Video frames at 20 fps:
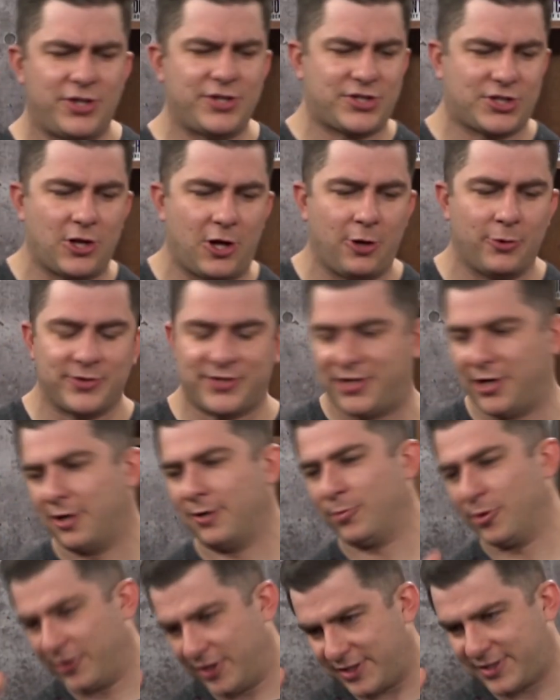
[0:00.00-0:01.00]
This call was
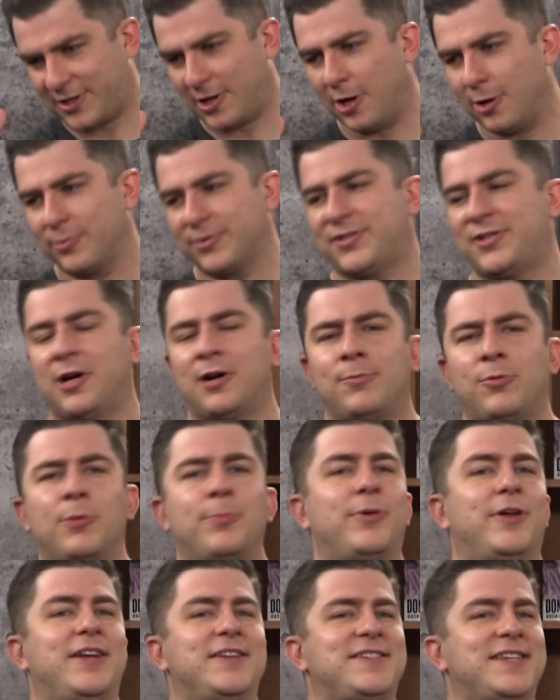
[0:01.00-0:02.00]
terrible, this call was terrible,
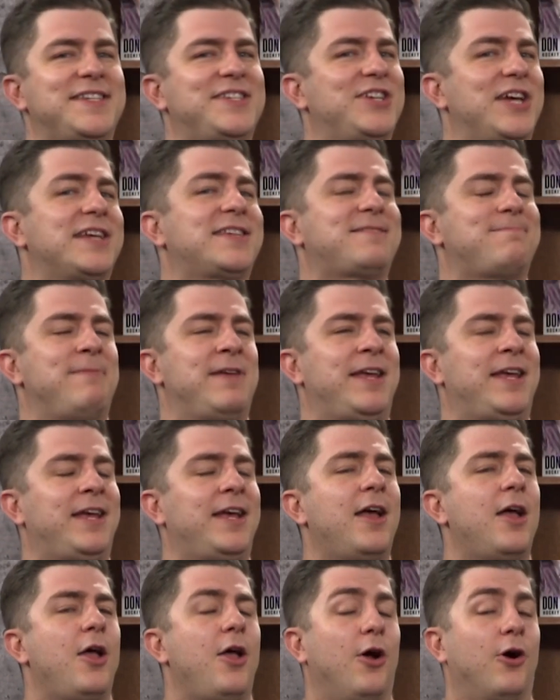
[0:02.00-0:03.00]
but is it just
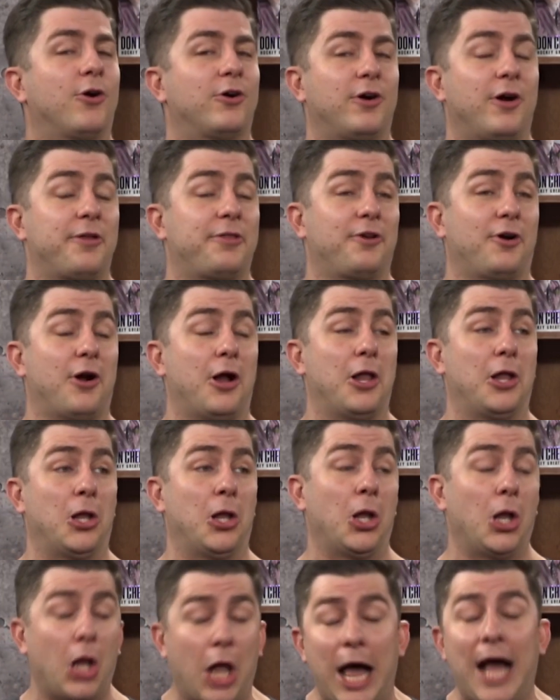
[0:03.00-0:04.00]
me or are there a
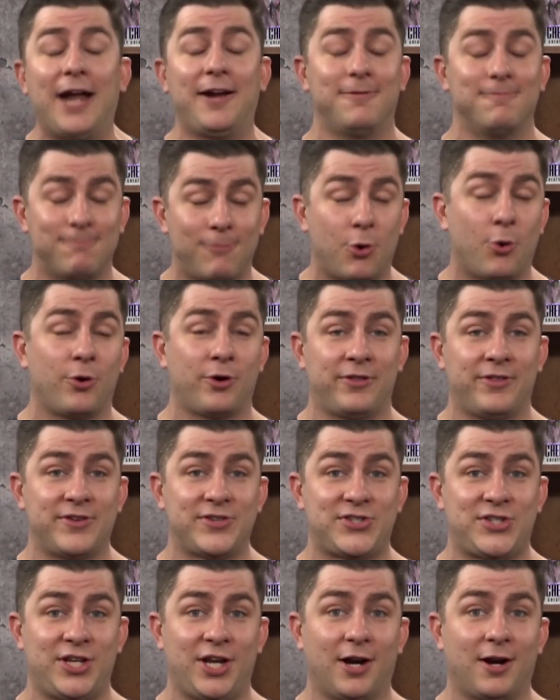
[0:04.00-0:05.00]
lot more this